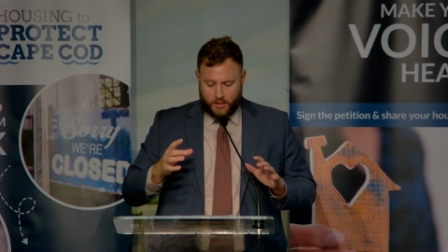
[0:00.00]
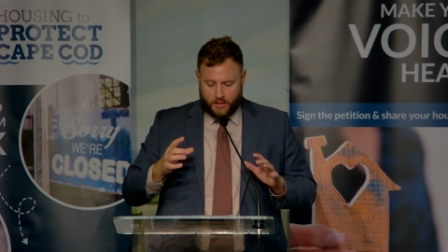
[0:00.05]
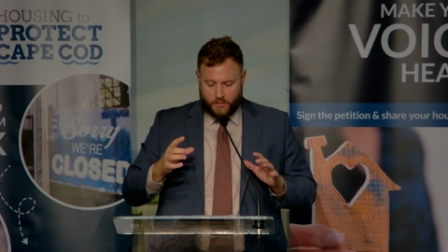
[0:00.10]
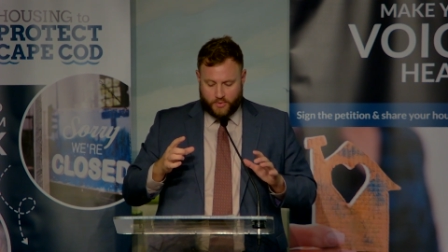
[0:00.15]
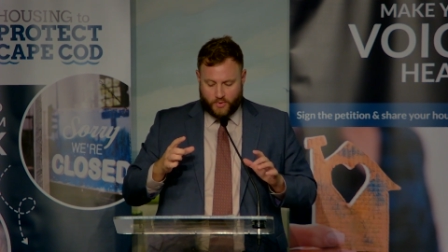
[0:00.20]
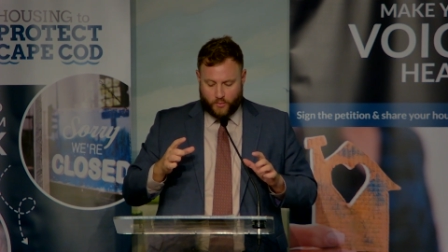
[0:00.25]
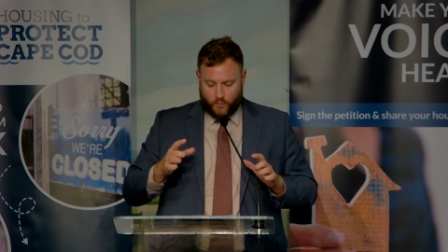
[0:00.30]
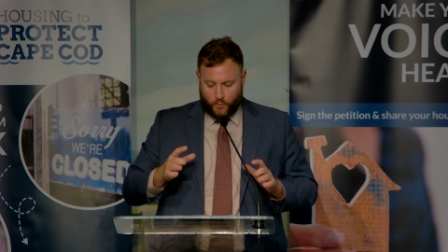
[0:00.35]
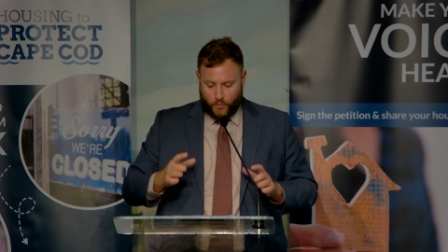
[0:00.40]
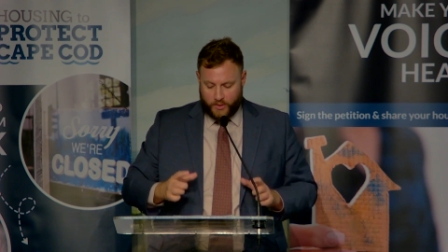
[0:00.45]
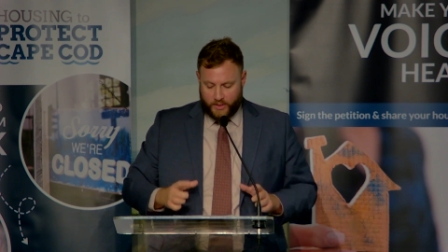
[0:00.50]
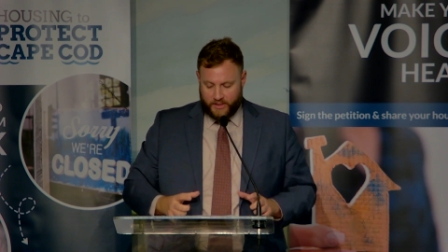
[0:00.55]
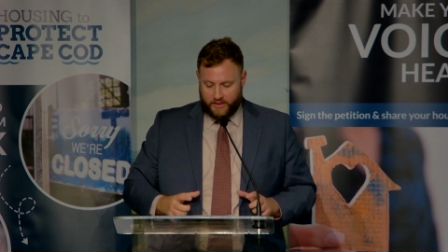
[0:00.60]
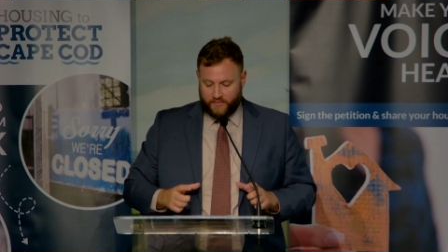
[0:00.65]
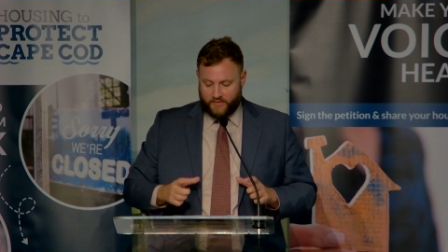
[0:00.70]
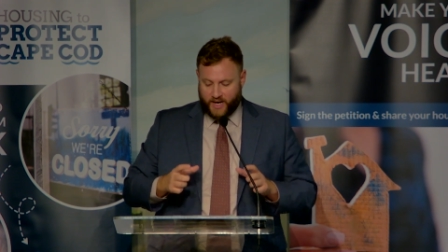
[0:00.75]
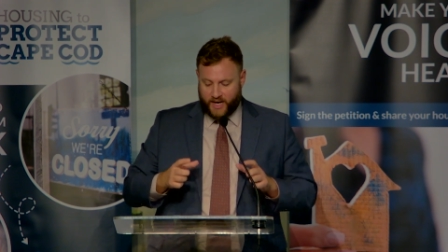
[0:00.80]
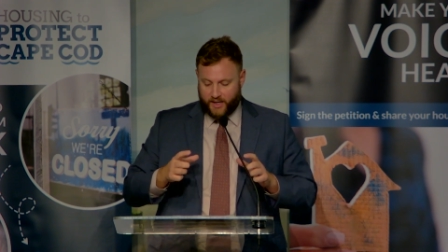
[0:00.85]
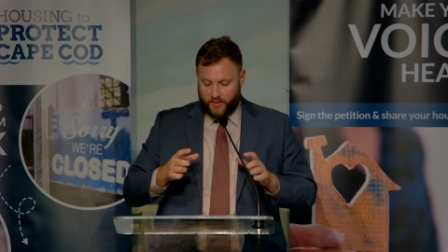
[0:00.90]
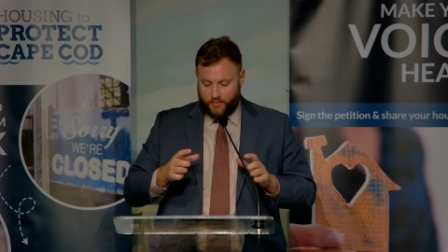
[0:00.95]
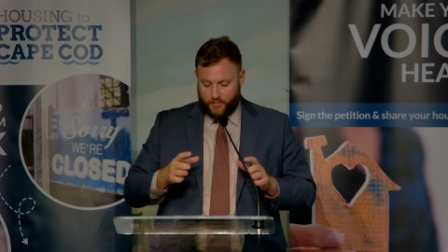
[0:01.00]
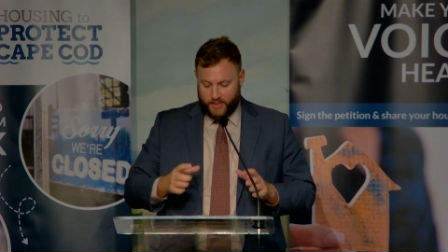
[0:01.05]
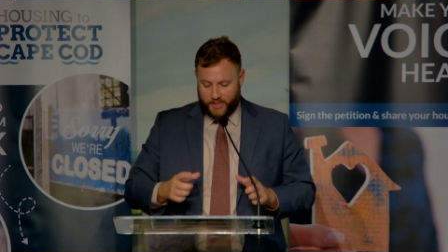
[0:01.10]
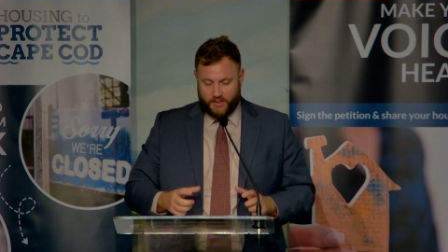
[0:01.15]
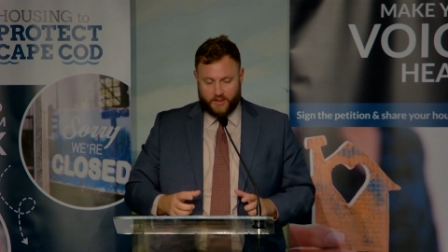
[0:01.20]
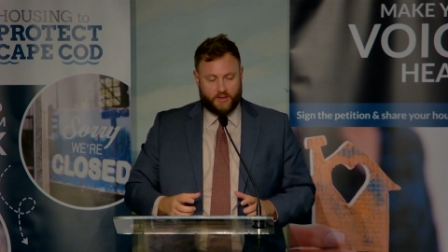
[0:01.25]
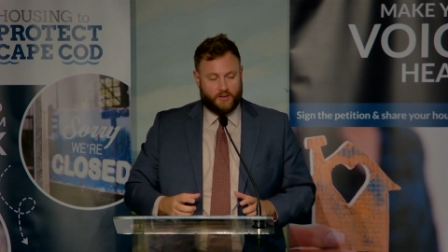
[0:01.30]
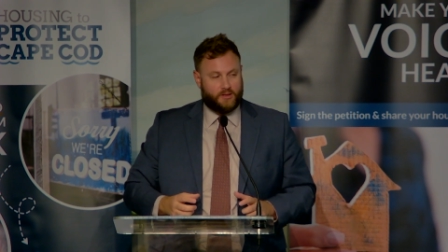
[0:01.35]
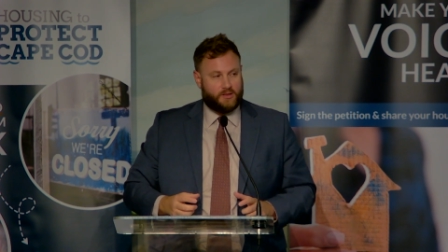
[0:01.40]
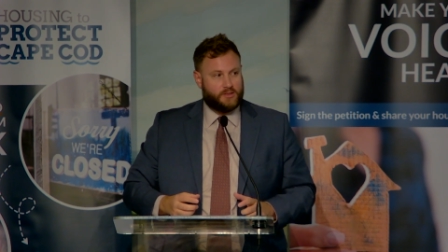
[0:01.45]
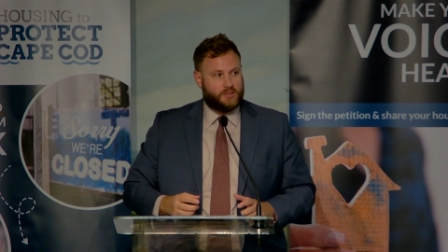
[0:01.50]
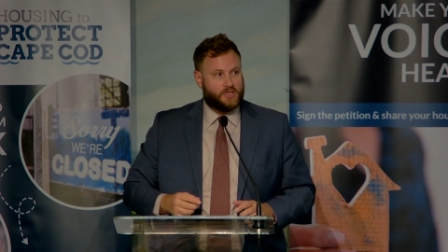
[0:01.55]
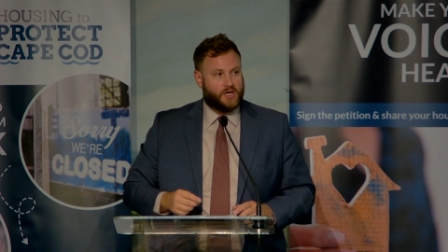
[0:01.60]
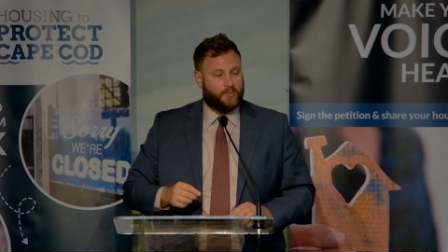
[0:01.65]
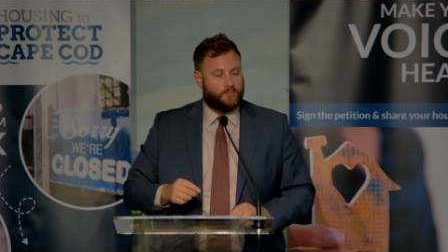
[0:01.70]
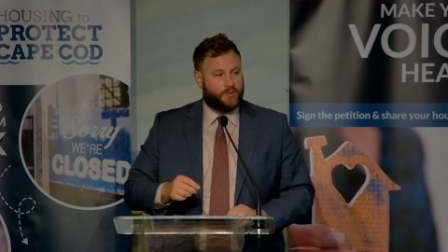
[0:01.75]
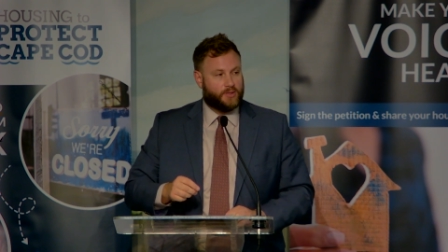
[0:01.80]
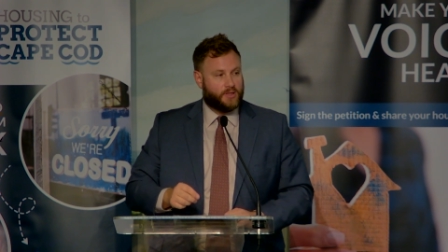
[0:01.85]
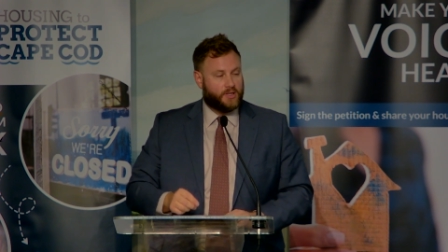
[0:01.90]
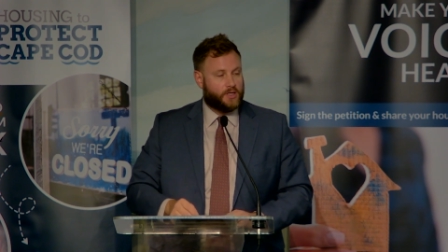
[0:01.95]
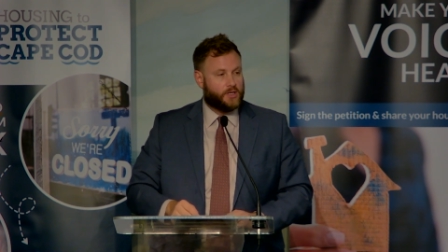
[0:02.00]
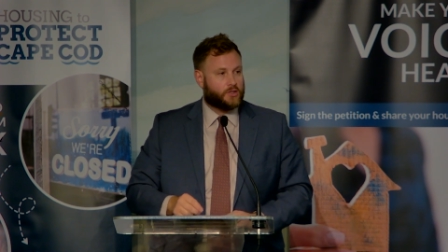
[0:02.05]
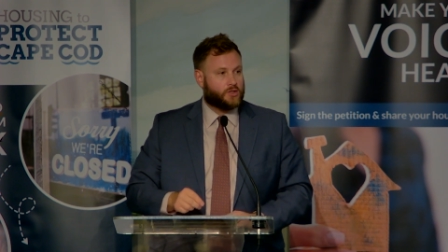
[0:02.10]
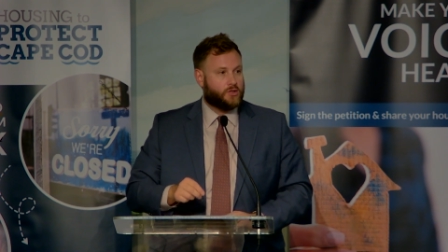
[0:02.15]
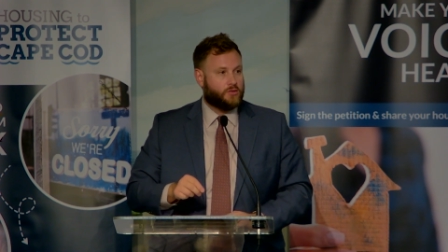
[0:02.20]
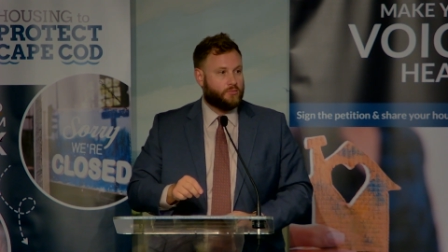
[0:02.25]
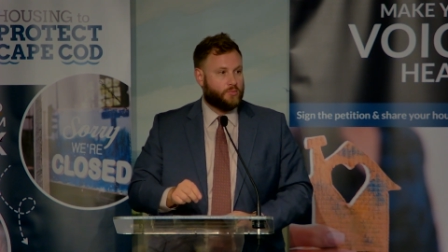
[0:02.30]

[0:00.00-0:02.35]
But we've got to build a political